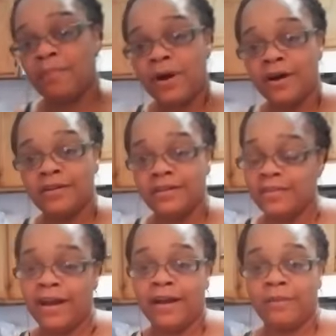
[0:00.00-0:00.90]
up under
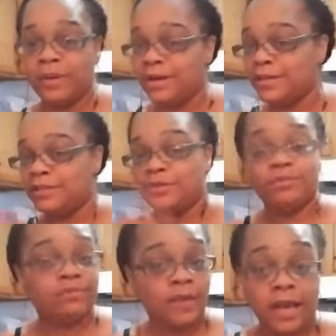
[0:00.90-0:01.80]
there because
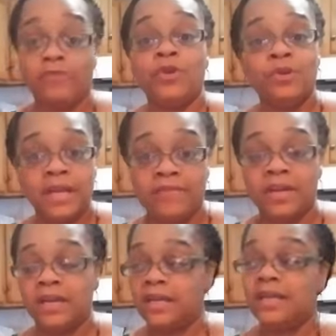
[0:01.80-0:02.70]
if you live
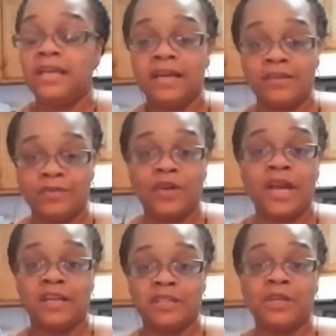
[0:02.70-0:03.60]

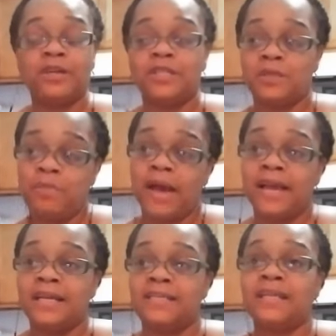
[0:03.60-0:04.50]
in a certain
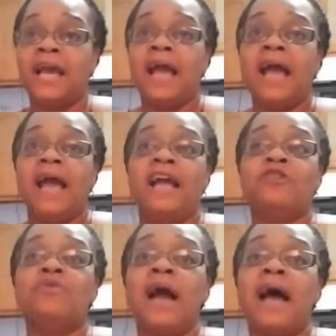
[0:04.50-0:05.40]
space
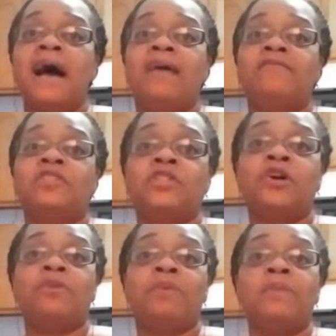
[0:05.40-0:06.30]
and you have
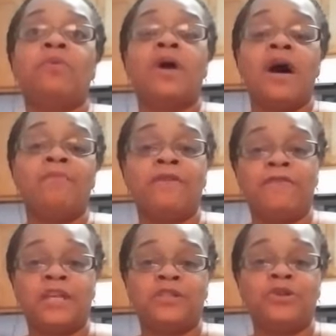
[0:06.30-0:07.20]
certain people come to
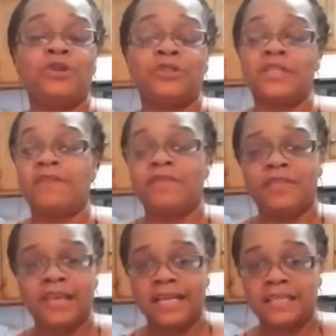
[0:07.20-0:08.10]
fix on your stuff
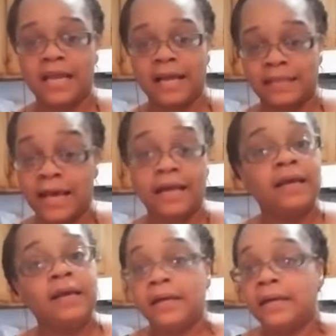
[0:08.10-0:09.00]
and things like that,
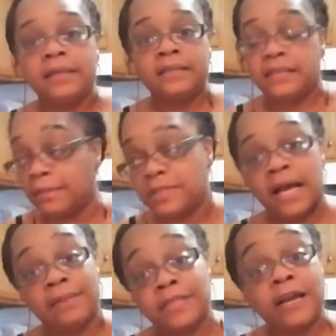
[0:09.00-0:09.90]

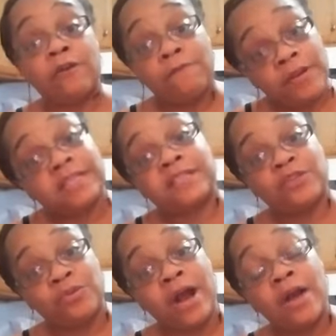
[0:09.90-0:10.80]
sometimes they don't fix it
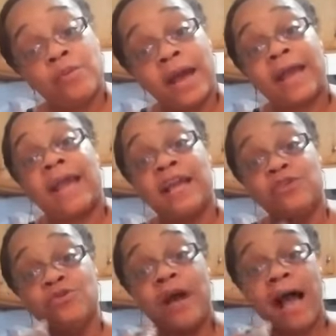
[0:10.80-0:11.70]
the right way
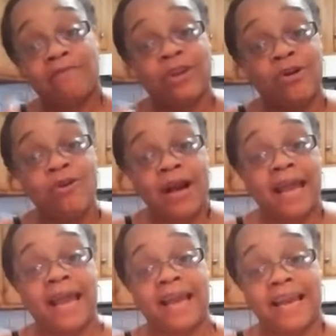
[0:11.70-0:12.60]
and you have to go
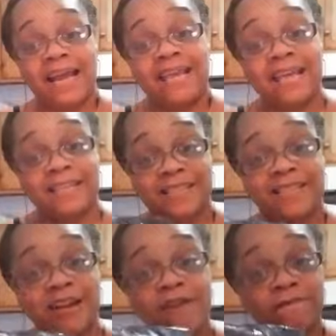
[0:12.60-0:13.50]
ahead and get
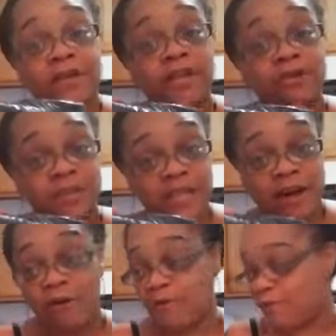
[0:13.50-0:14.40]
stuff for
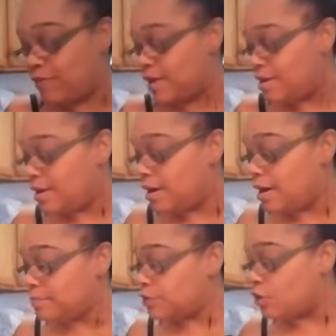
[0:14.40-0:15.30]
yourself.
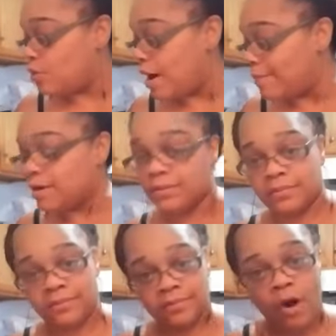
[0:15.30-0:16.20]
So I'm going
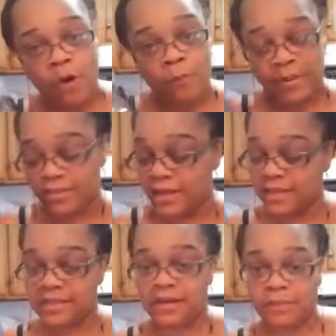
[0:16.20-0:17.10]
to open
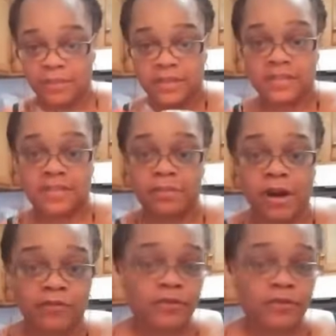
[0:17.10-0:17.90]
this and I'm going to put this in my